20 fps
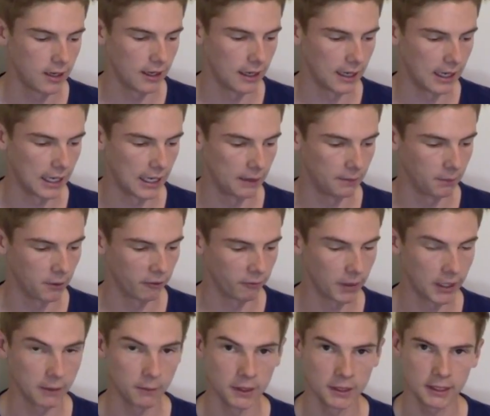I've
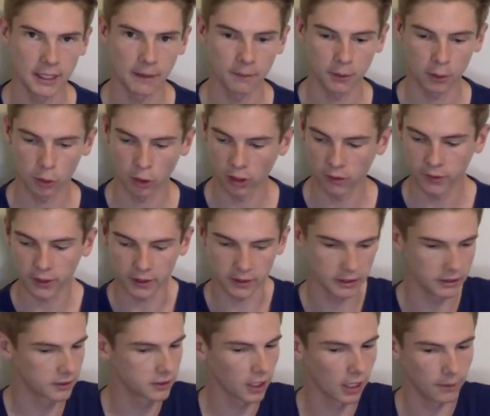been a bit skeptical of it because
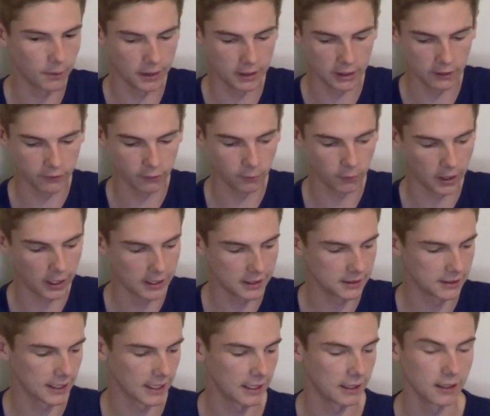there's so many different
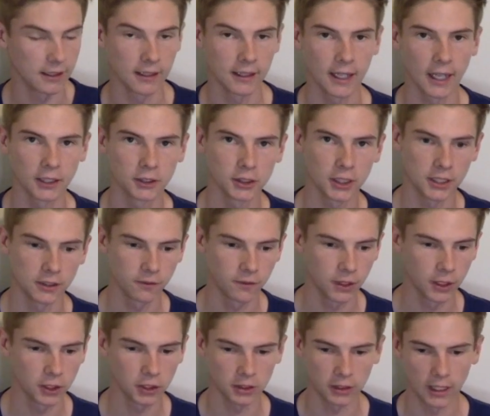ways how you can catch these
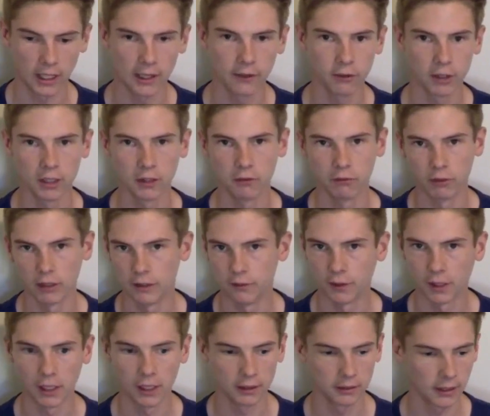fish in every
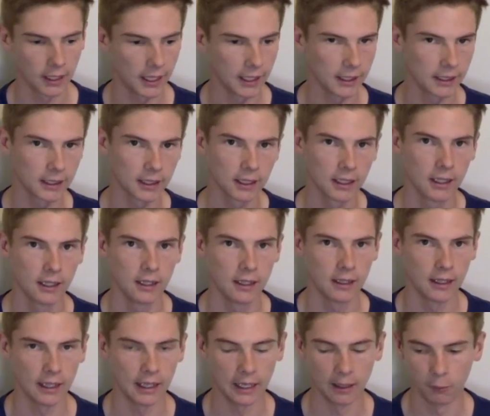river, lake,
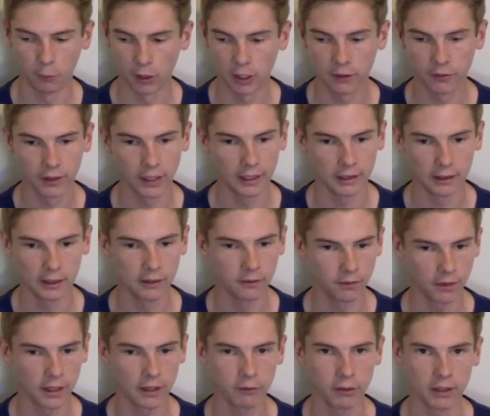wherever they
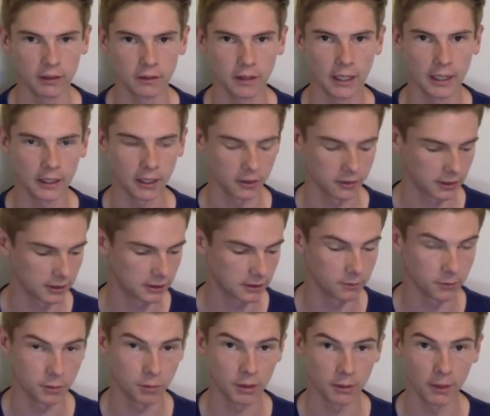live. Every ecosystem
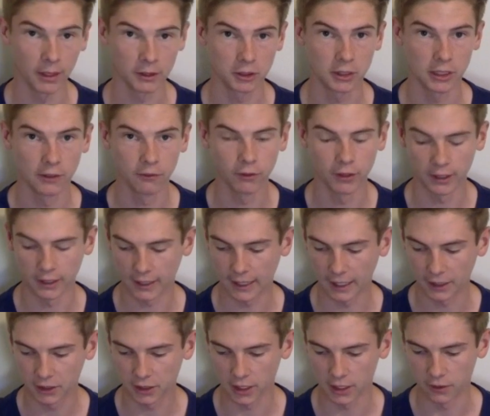is pretty much different to
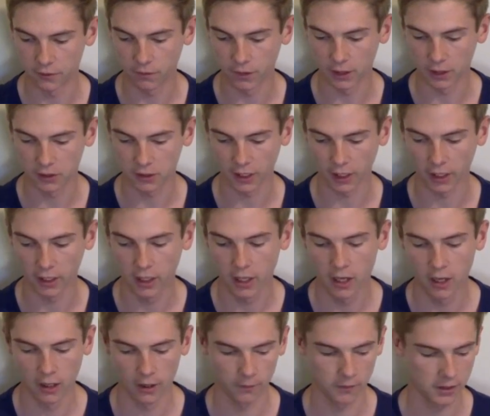catch these fish. So
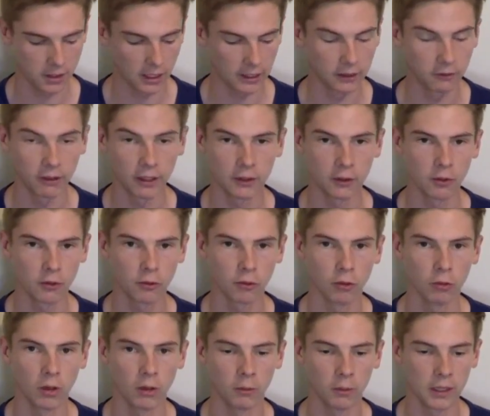I'm just going to run you
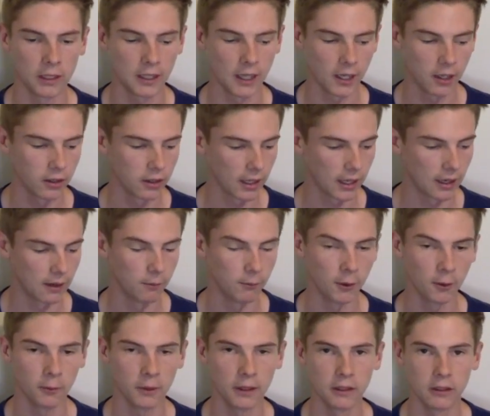through what we know,
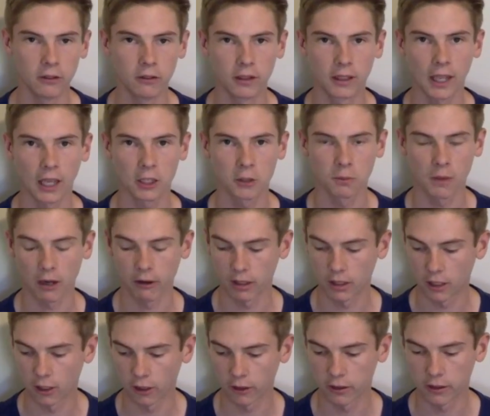what we do to catch Murray
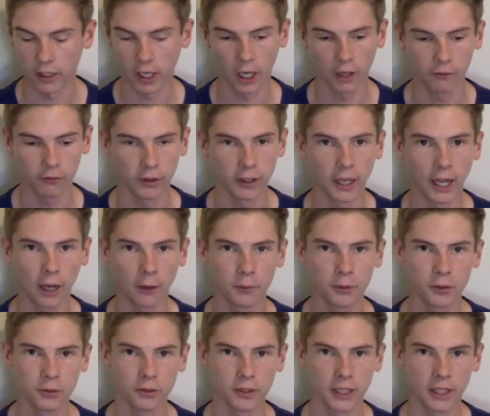cod, and hopefully it
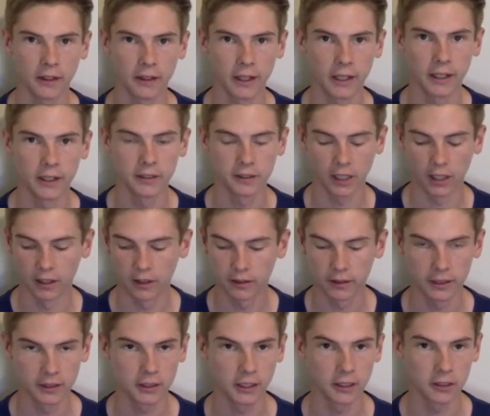helps you out there. So
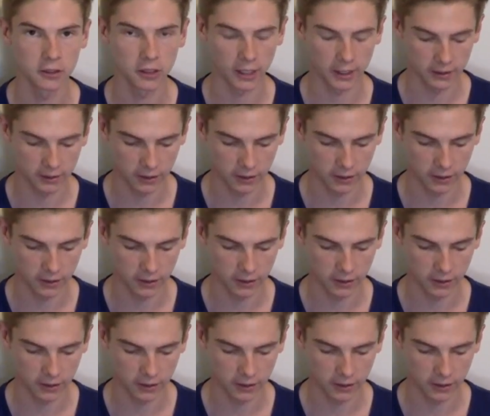let's get straight